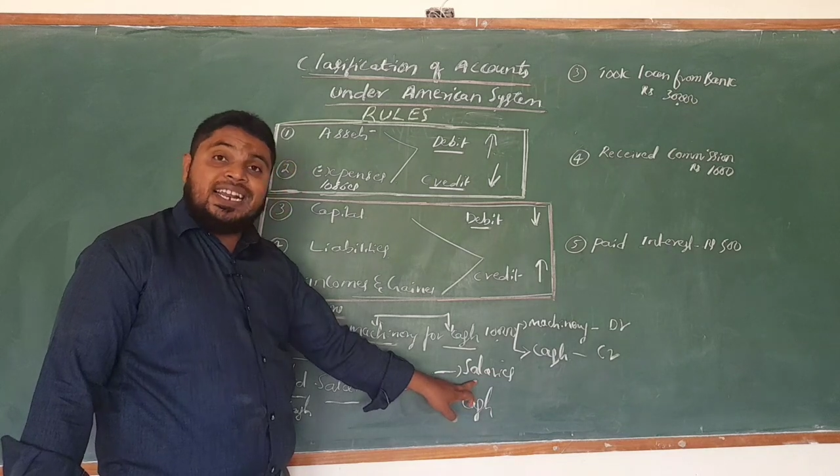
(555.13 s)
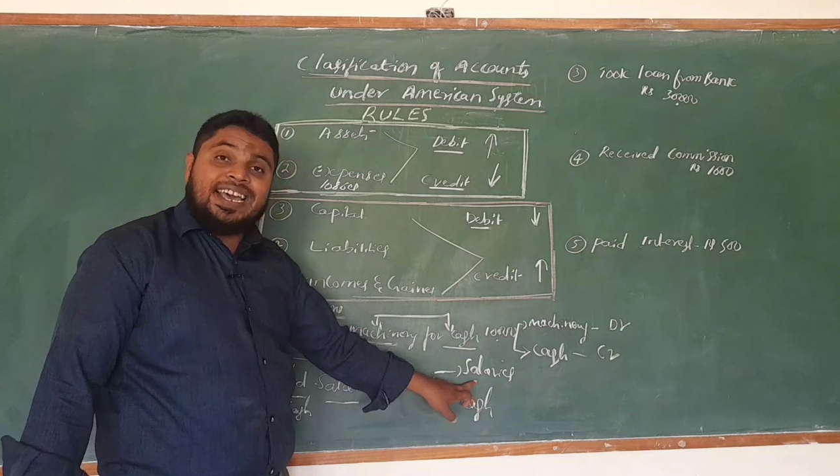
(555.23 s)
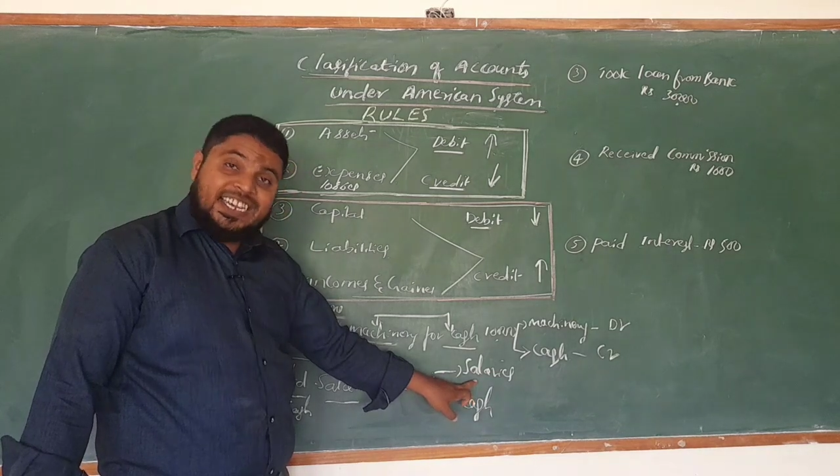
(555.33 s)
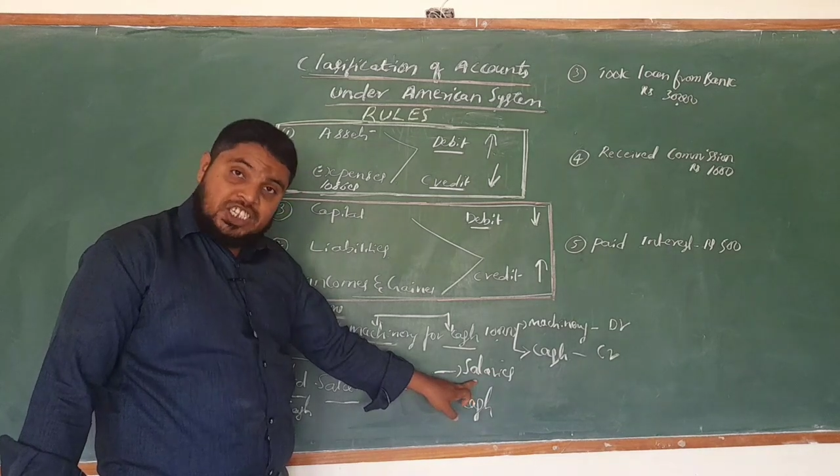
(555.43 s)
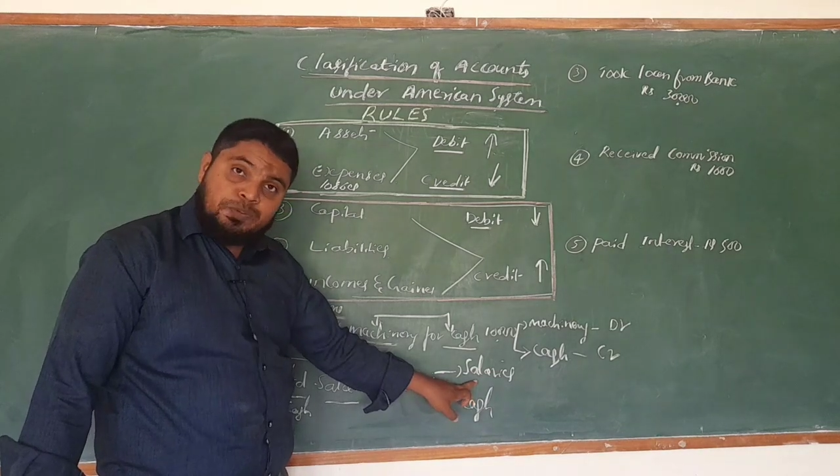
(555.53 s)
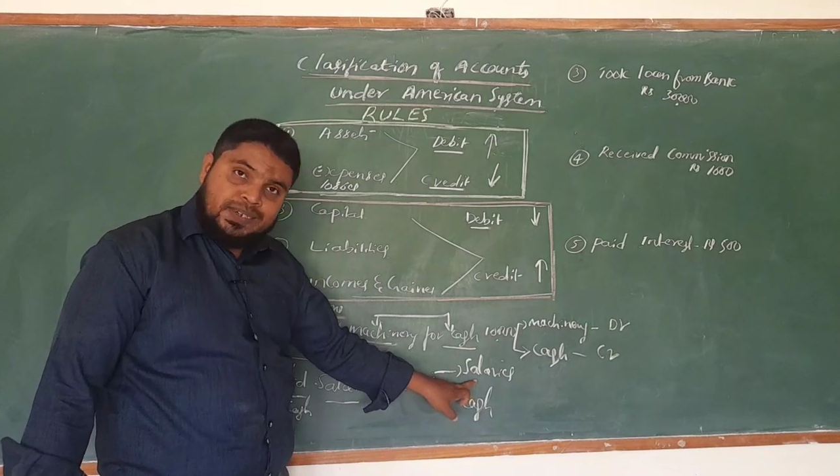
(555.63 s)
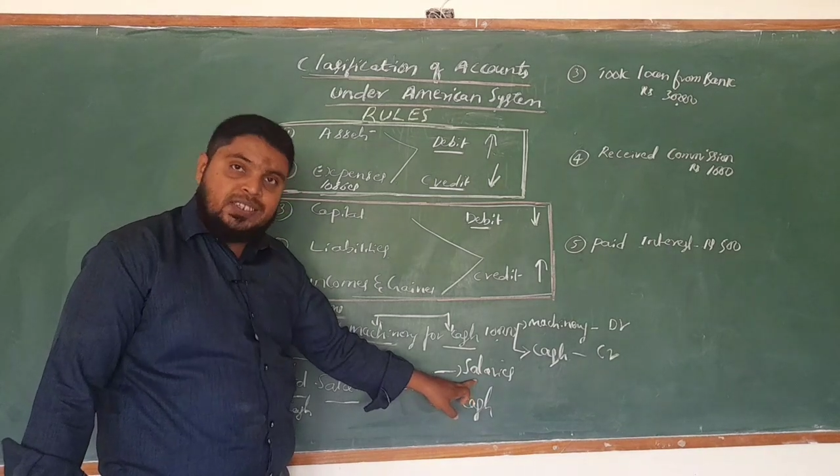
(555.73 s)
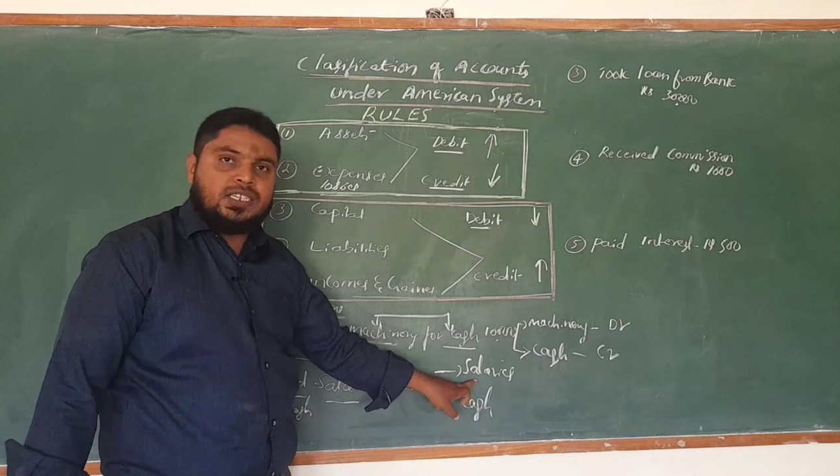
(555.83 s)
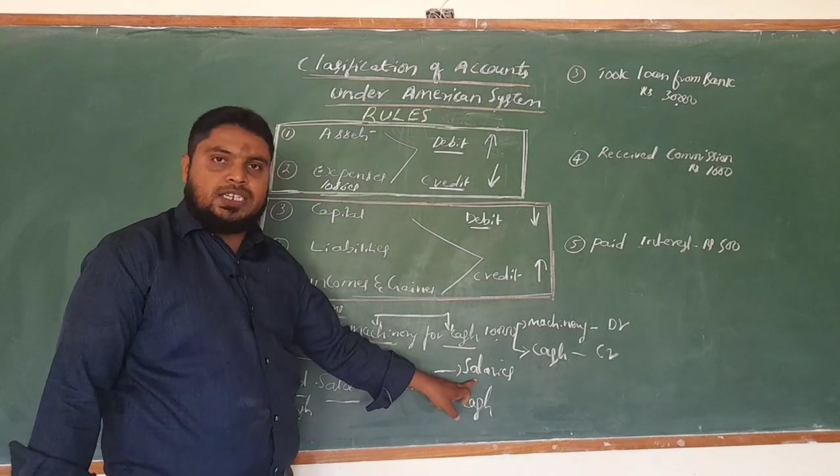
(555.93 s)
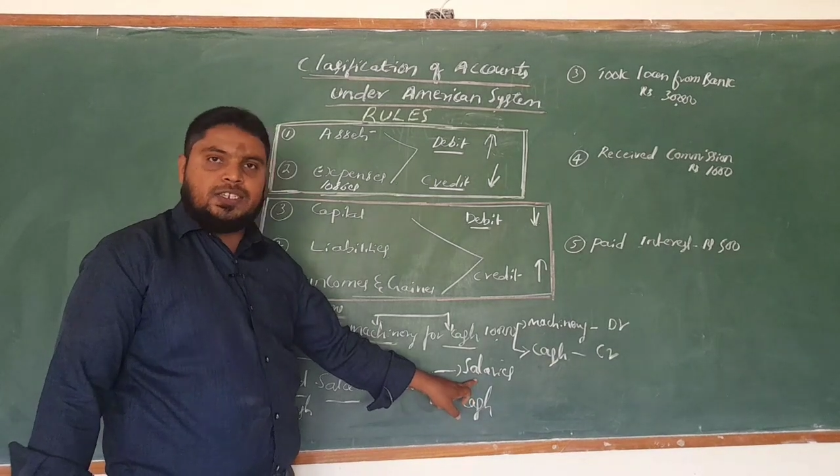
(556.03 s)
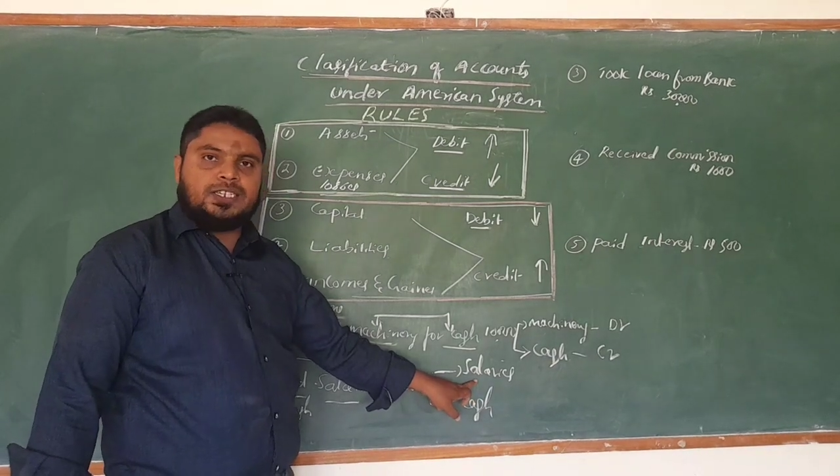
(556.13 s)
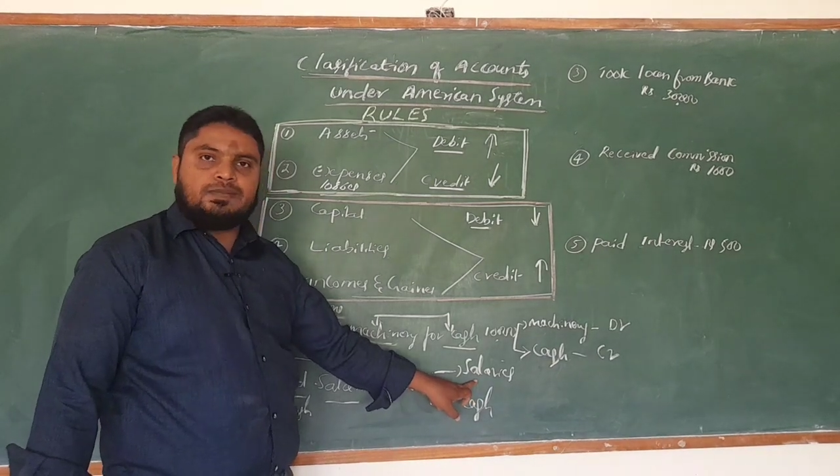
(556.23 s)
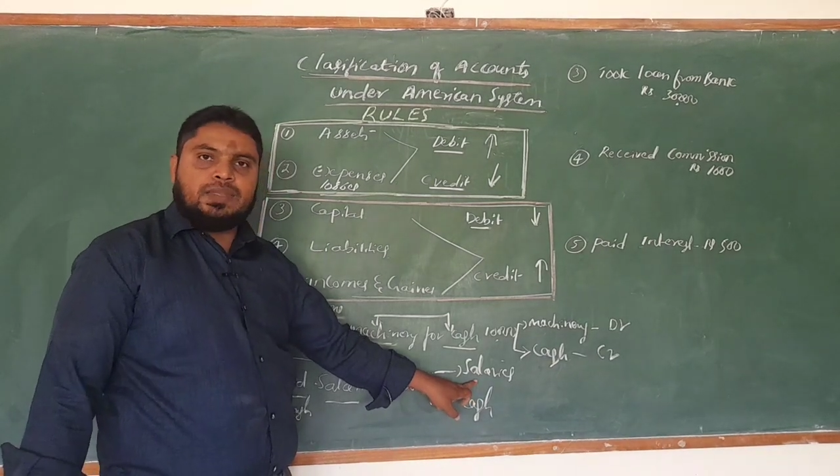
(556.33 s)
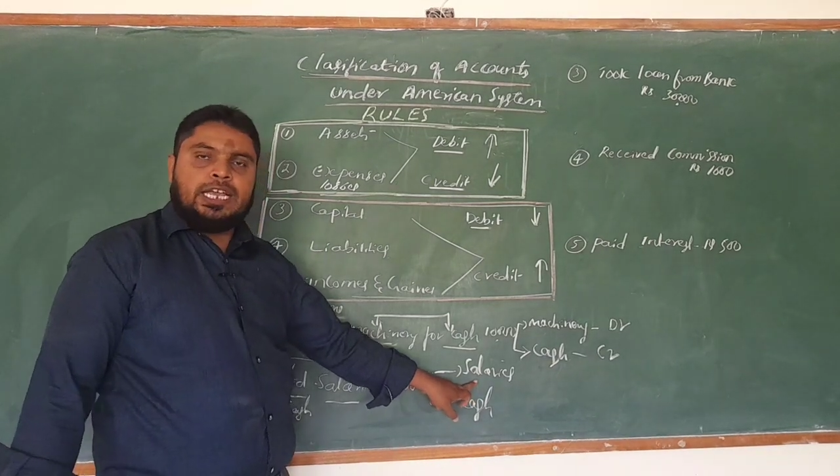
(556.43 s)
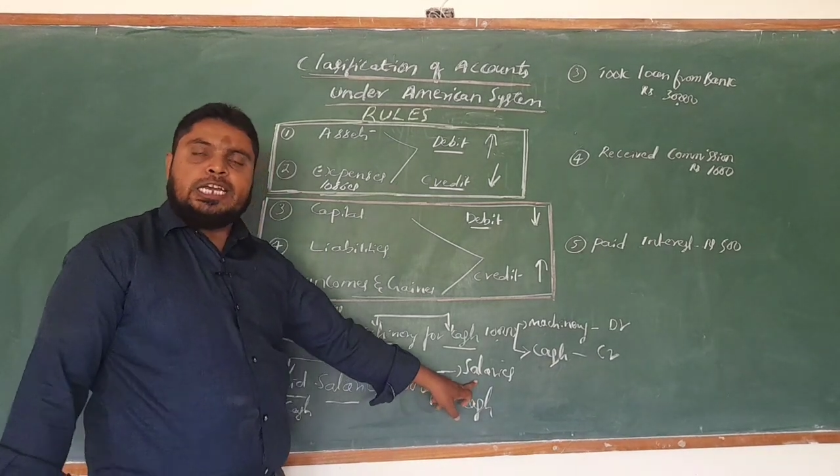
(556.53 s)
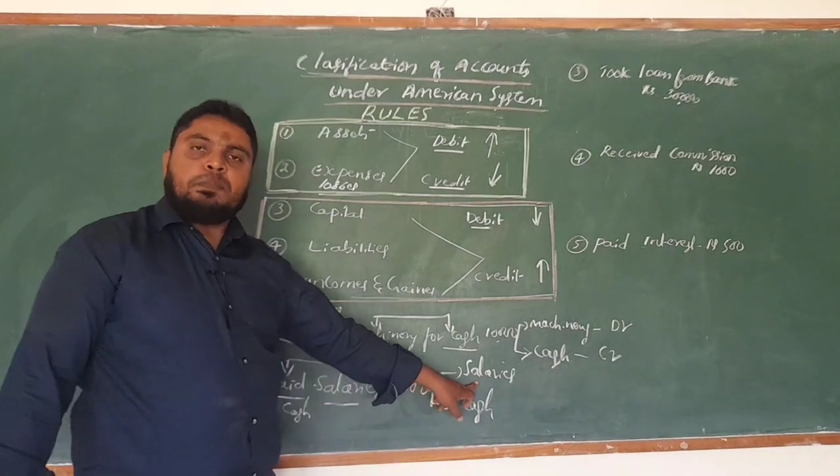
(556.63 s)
an expenses.